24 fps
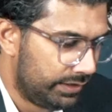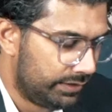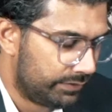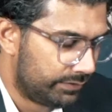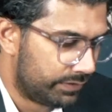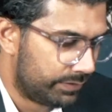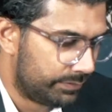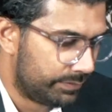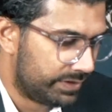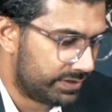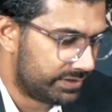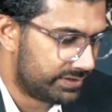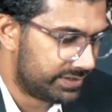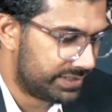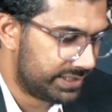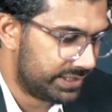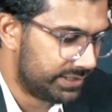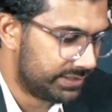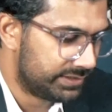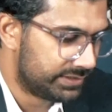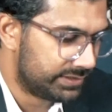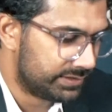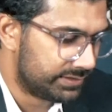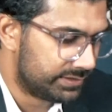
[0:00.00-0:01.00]
And from a
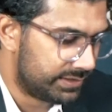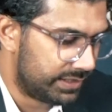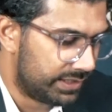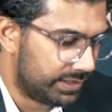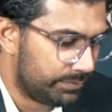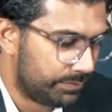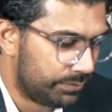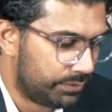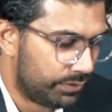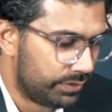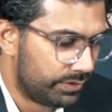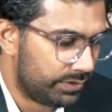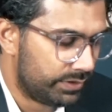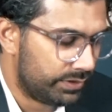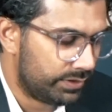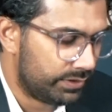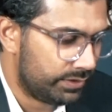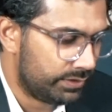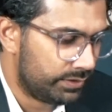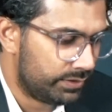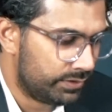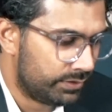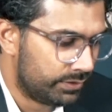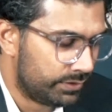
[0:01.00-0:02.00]
citizen standpoint,
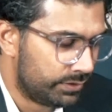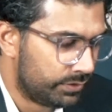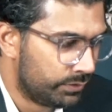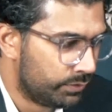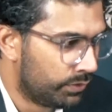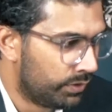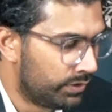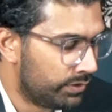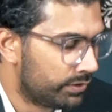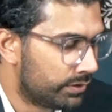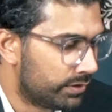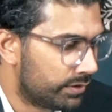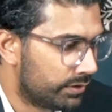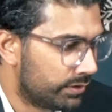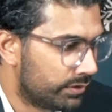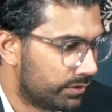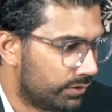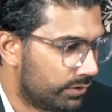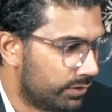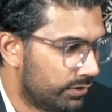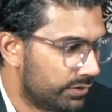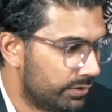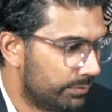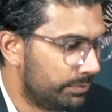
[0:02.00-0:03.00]
you wonder,
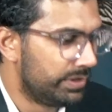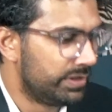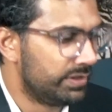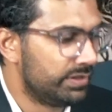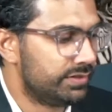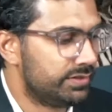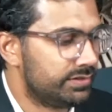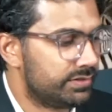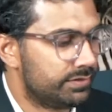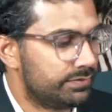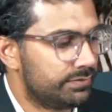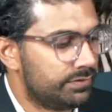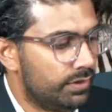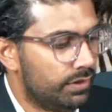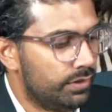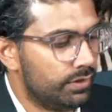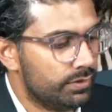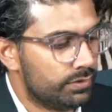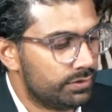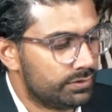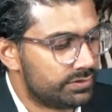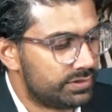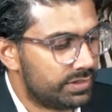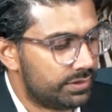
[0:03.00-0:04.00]
all the millions of
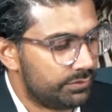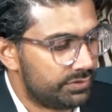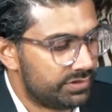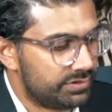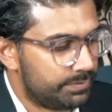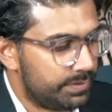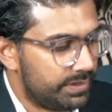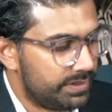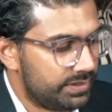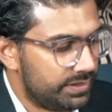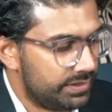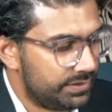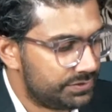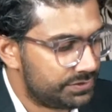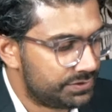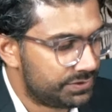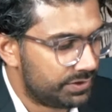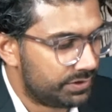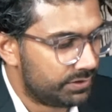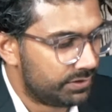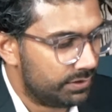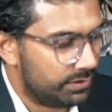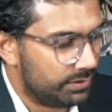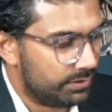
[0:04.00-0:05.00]
dollars that we spend each
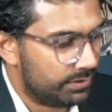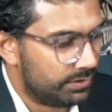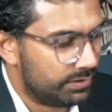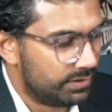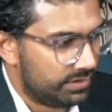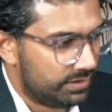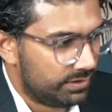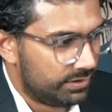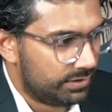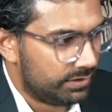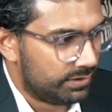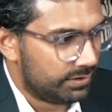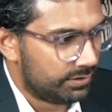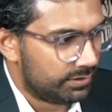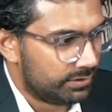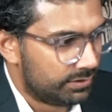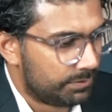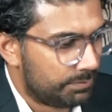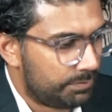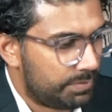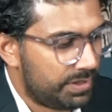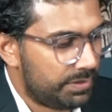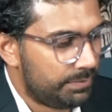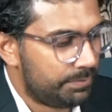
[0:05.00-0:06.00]
year,
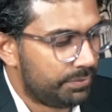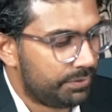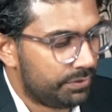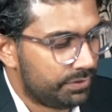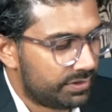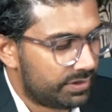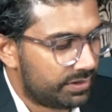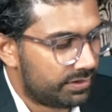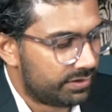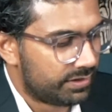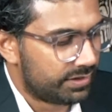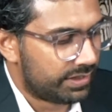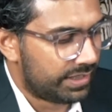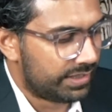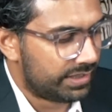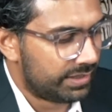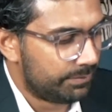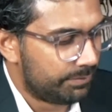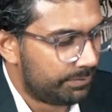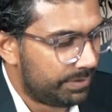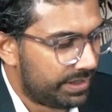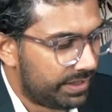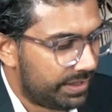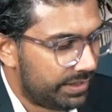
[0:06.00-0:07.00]
the people that are
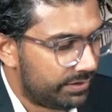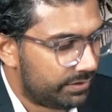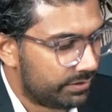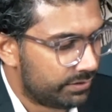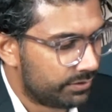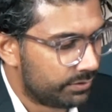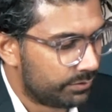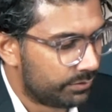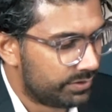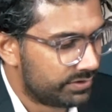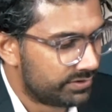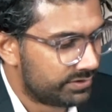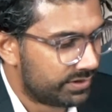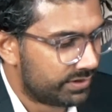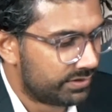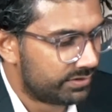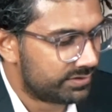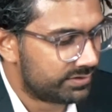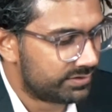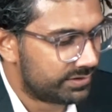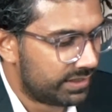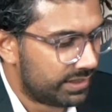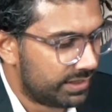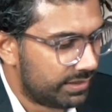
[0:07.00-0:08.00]
getting paid are the ones that
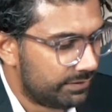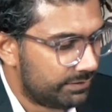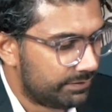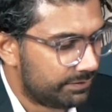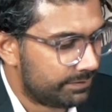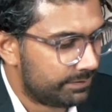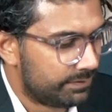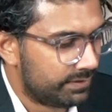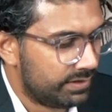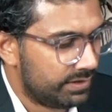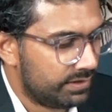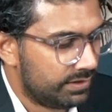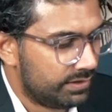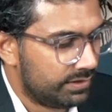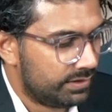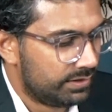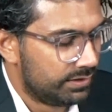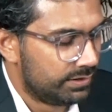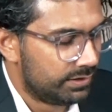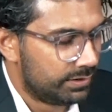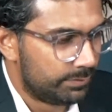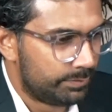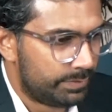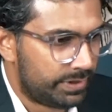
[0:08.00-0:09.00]
are safe,
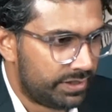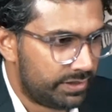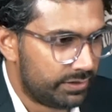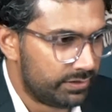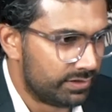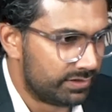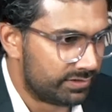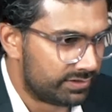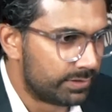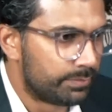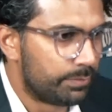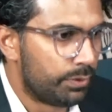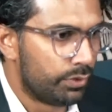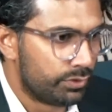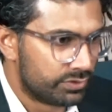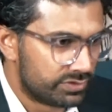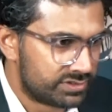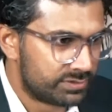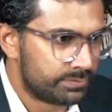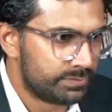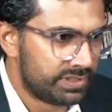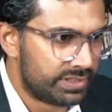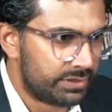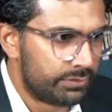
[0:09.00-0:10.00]
apparently
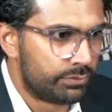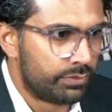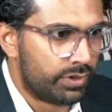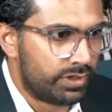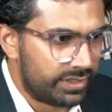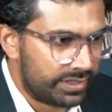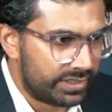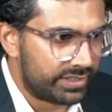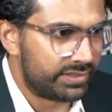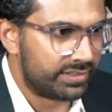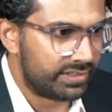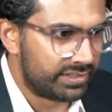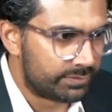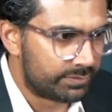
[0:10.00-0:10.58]
supposedly running